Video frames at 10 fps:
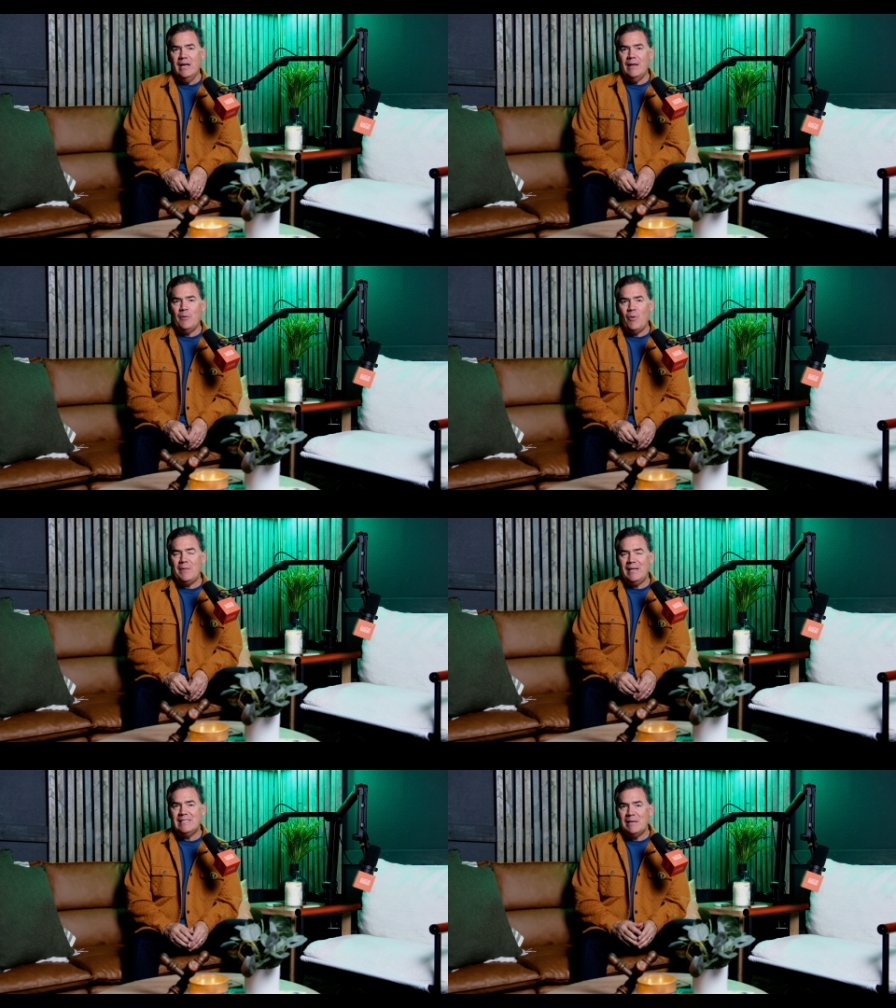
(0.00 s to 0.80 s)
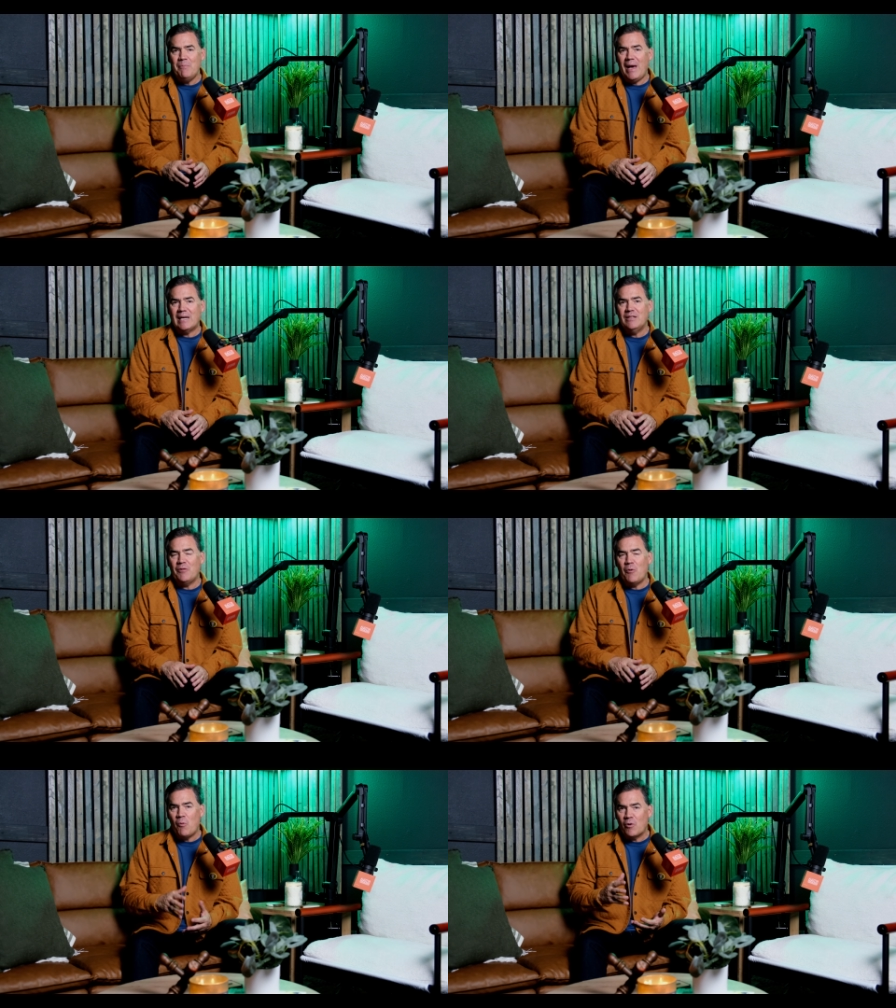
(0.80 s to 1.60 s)
and the way that he's impacted
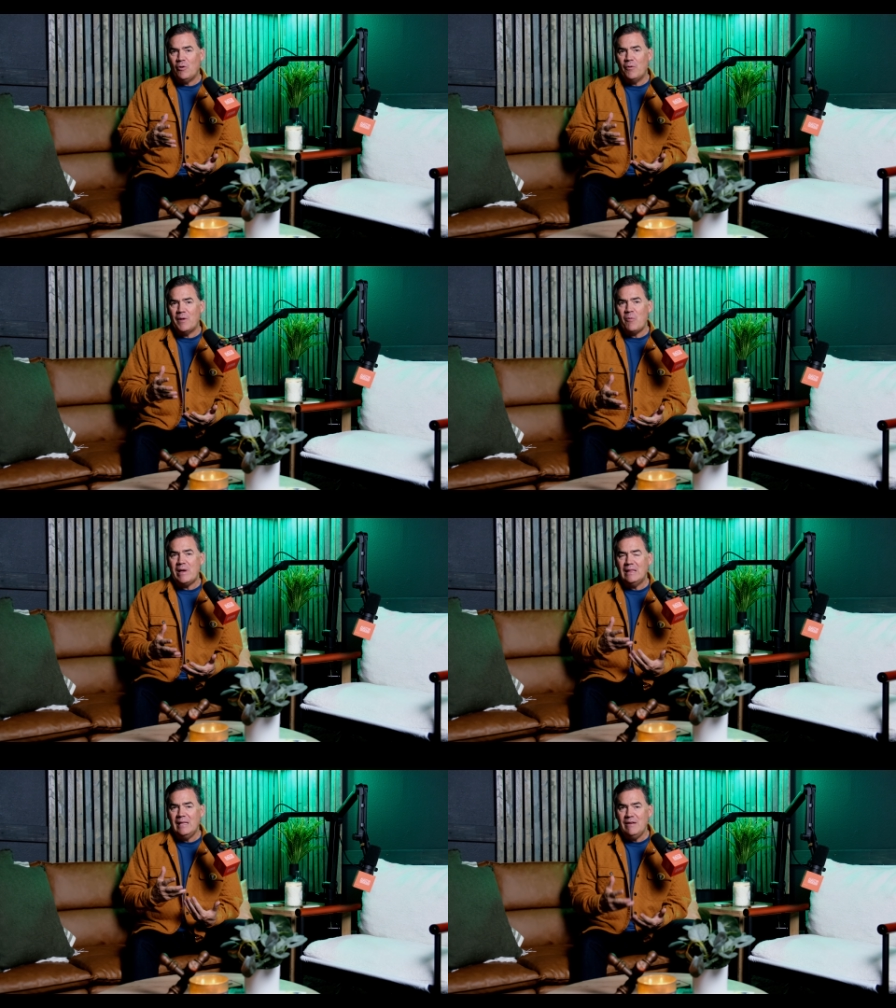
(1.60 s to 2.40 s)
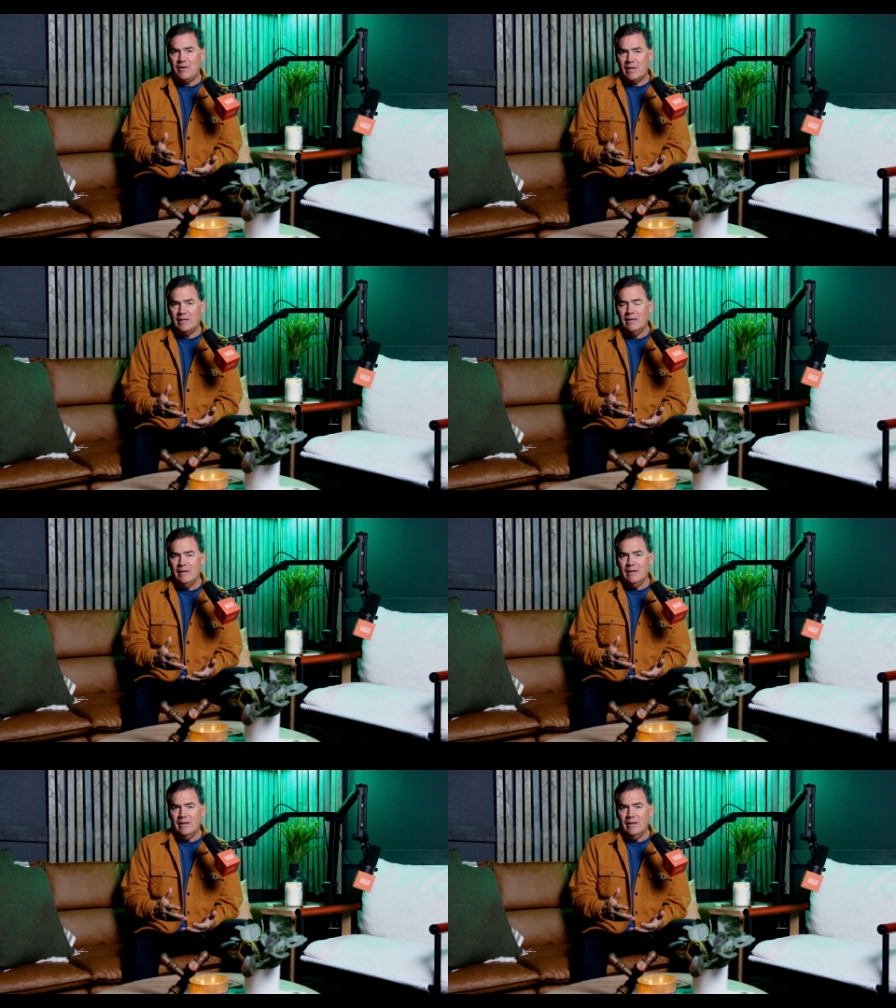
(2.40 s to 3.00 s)
the world that we live in,